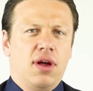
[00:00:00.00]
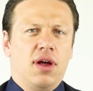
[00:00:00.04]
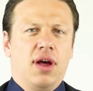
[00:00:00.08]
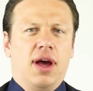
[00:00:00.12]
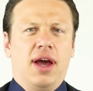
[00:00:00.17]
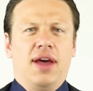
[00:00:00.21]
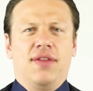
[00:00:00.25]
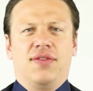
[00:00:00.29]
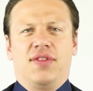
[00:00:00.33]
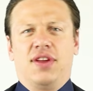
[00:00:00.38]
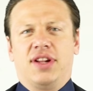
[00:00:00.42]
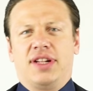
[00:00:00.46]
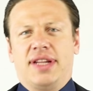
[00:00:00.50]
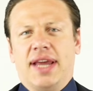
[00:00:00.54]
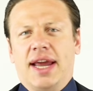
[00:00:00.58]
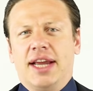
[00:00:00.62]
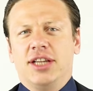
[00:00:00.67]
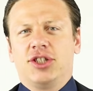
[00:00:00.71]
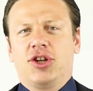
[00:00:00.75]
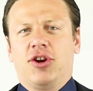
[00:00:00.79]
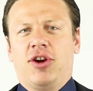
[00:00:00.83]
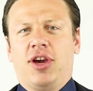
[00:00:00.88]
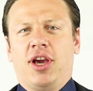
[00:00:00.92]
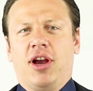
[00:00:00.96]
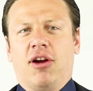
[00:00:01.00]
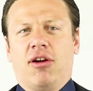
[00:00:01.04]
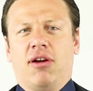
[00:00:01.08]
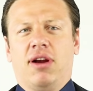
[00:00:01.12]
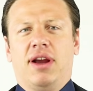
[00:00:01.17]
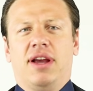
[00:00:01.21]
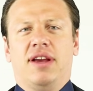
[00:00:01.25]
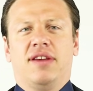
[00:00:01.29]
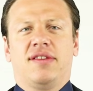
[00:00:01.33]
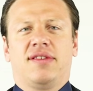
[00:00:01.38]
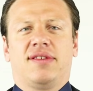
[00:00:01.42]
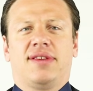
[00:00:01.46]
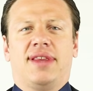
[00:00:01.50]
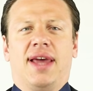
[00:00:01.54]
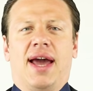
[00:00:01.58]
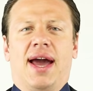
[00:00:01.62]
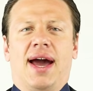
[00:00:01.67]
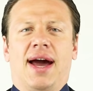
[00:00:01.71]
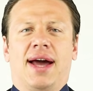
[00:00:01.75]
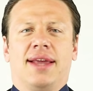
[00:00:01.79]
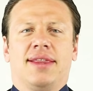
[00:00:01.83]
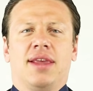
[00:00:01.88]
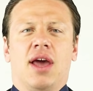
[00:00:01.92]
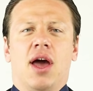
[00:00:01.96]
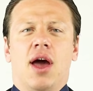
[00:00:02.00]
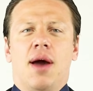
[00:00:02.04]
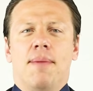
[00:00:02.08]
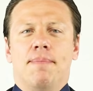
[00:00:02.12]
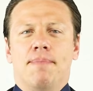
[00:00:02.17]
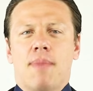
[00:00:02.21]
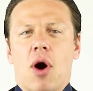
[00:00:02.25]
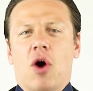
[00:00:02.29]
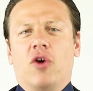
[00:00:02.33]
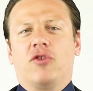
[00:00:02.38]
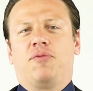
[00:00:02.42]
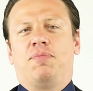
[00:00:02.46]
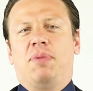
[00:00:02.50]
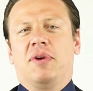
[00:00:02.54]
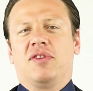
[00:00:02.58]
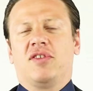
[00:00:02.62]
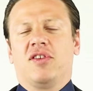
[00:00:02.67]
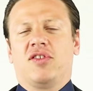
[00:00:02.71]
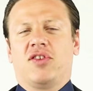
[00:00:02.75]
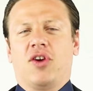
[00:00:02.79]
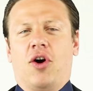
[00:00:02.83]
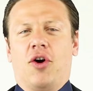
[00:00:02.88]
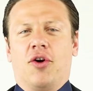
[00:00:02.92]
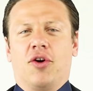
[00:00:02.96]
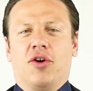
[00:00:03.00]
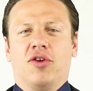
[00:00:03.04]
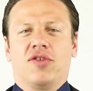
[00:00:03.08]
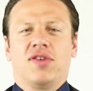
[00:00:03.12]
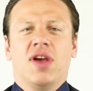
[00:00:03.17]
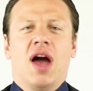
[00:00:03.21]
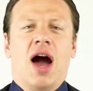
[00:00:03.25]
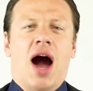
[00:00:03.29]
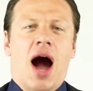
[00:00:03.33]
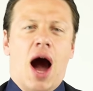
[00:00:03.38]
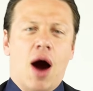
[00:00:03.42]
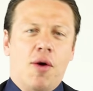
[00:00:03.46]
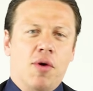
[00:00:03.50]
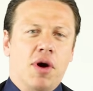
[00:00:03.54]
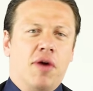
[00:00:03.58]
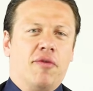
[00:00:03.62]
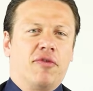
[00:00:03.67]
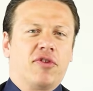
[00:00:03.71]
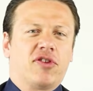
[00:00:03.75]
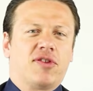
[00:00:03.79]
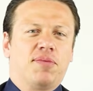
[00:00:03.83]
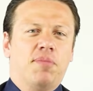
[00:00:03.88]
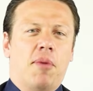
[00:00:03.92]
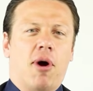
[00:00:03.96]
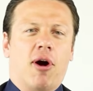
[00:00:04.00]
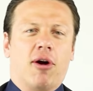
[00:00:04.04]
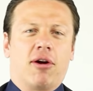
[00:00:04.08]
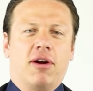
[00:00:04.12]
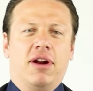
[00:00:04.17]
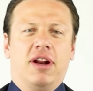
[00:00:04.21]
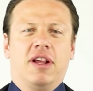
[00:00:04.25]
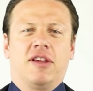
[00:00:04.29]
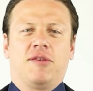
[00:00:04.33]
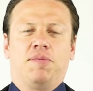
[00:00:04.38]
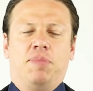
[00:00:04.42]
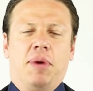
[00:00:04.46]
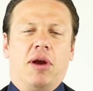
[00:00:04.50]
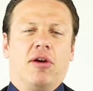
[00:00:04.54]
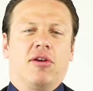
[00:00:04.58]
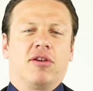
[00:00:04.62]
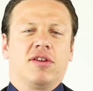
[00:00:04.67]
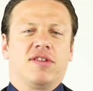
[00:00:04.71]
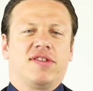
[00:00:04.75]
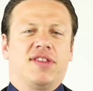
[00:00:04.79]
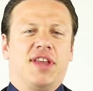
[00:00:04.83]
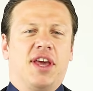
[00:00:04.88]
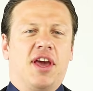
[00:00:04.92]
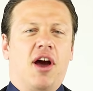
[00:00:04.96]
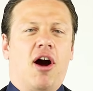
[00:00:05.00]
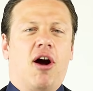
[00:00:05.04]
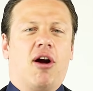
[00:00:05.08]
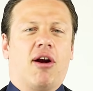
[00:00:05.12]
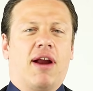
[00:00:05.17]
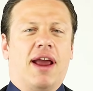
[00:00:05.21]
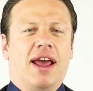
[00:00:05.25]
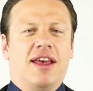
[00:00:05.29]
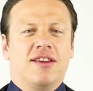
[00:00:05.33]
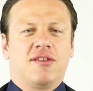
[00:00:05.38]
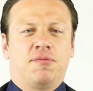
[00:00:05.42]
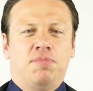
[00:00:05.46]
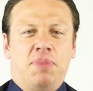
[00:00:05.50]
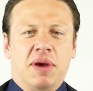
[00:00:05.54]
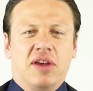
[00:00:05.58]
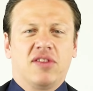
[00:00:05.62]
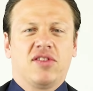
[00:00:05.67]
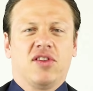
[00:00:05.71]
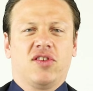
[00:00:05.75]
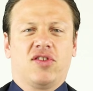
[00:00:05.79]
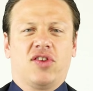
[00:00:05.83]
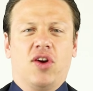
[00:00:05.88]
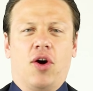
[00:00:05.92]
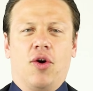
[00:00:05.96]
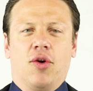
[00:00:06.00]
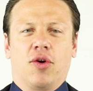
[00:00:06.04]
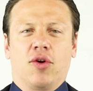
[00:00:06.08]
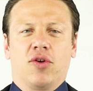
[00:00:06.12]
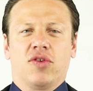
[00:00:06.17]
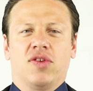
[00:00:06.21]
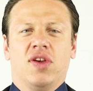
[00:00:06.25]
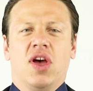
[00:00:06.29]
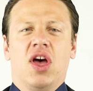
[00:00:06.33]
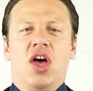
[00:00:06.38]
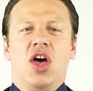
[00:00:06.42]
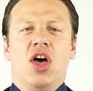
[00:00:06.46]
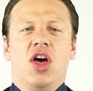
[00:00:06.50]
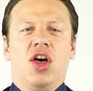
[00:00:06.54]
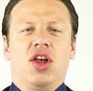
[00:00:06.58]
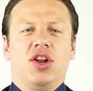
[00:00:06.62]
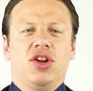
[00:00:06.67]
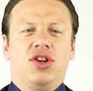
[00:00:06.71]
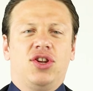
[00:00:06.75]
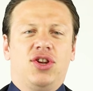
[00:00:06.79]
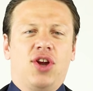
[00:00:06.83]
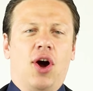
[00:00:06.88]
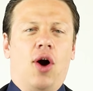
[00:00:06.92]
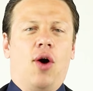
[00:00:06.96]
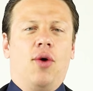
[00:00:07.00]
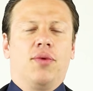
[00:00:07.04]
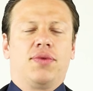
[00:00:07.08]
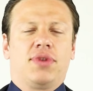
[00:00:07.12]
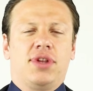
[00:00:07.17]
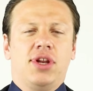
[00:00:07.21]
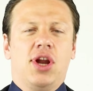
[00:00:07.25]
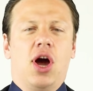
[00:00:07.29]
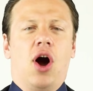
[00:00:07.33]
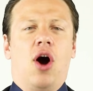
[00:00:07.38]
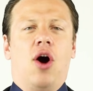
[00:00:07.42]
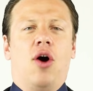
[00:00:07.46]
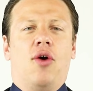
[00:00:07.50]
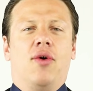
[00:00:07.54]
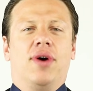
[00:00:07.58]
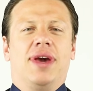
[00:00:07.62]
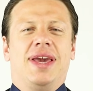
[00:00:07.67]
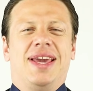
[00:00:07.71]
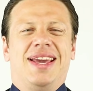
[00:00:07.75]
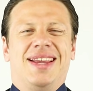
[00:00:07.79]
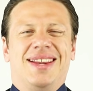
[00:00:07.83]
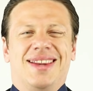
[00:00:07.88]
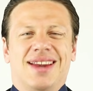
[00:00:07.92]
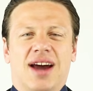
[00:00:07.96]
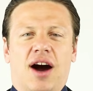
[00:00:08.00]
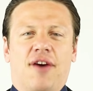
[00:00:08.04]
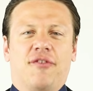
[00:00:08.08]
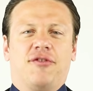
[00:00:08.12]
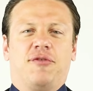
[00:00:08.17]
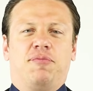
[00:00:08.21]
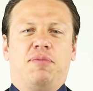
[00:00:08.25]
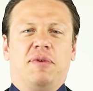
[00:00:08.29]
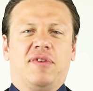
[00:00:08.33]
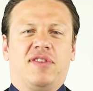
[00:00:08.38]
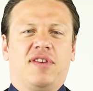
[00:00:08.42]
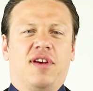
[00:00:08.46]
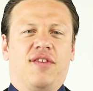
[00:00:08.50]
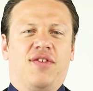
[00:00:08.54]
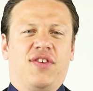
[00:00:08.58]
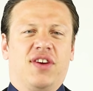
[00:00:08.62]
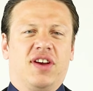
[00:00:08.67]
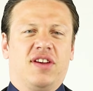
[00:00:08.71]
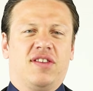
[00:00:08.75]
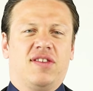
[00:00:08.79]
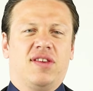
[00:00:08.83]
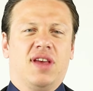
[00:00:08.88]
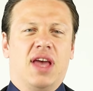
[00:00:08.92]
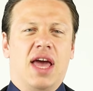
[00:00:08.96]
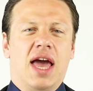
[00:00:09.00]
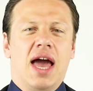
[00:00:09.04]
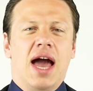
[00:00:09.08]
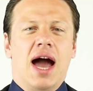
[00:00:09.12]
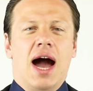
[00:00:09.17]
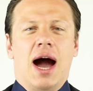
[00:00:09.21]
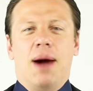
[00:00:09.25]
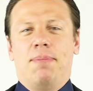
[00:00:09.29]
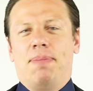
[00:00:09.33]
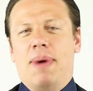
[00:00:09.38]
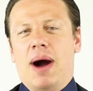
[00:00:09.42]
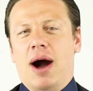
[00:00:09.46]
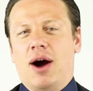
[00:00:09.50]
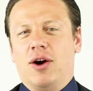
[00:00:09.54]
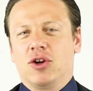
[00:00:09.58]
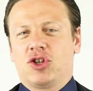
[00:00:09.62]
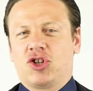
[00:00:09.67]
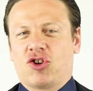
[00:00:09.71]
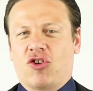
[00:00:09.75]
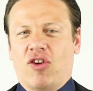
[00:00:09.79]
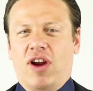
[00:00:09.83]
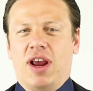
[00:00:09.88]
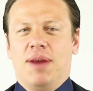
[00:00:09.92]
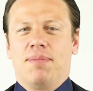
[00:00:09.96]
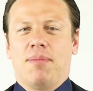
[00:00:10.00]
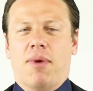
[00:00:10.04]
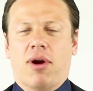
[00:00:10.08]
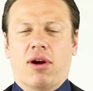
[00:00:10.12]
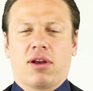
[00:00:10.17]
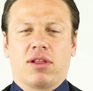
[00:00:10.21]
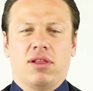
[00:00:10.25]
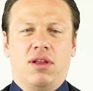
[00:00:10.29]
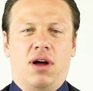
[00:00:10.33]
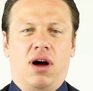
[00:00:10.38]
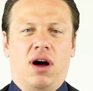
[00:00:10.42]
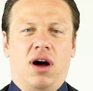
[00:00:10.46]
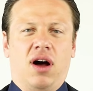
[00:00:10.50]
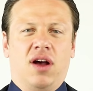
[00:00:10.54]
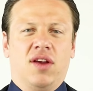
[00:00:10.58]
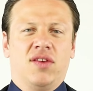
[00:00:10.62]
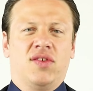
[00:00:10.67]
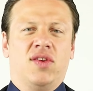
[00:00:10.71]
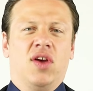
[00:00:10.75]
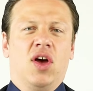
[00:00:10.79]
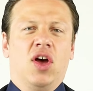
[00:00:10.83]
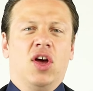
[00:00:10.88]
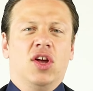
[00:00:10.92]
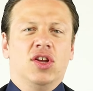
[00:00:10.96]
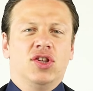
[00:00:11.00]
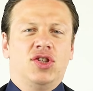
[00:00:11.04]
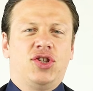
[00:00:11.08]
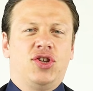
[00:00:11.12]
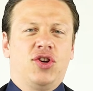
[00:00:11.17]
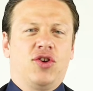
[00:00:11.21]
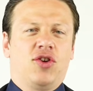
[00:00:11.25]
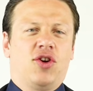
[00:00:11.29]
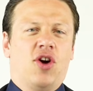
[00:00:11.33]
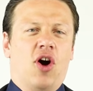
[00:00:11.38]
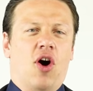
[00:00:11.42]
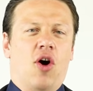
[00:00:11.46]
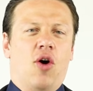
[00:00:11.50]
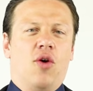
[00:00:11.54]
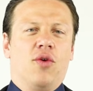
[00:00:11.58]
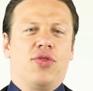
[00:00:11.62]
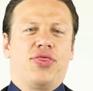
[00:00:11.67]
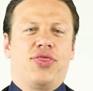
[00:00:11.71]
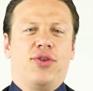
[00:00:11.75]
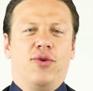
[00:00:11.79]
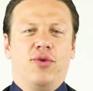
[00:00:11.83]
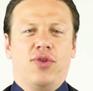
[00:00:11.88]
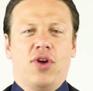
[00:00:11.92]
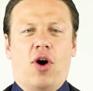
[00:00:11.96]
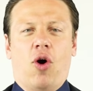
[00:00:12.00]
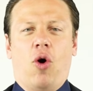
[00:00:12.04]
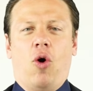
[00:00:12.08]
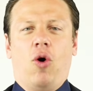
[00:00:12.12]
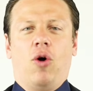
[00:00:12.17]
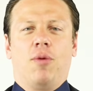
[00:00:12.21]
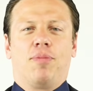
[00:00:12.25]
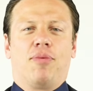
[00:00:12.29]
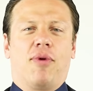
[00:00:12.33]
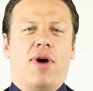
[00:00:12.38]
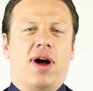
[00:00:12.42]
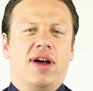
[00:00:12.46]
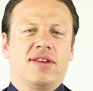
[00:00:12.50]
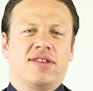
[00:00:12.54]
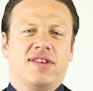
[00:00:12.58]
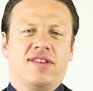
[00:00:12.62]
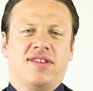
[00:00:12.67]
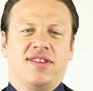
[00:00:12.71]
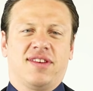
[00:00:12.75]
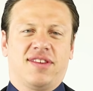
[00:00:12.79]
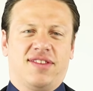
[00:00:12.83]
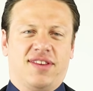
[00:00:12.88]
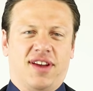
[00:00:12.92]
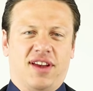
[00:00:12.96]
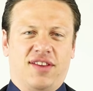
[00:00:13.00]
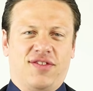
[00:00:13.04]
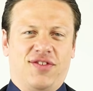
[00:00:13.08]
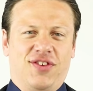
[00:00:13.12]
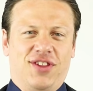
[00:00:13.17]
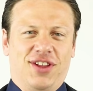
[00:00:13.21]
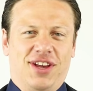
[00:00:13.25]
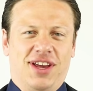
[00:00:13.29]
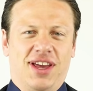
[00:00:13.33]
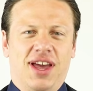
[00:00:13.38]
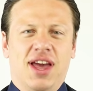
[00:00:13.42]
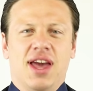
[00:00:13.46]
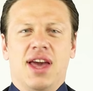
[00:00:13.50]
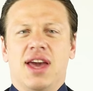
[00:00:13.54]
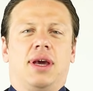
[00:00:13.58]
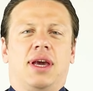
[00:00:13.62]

and the danger here is that most business owners, however smart and experienced they are as business owners, don't know enough specifics about trademark laws to go through the whole process successfully.